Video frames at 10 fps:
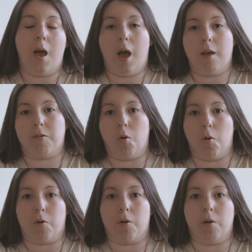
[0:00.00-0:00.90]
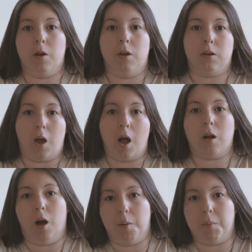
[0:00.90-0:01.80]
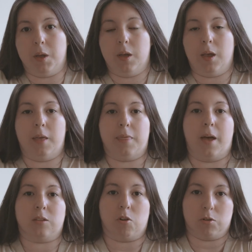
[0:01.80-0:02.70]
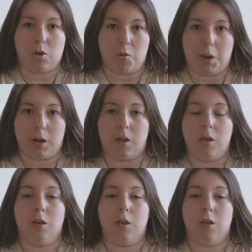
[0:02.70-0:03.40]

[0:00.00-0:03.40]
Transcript: hivequarter.com and that's our domain.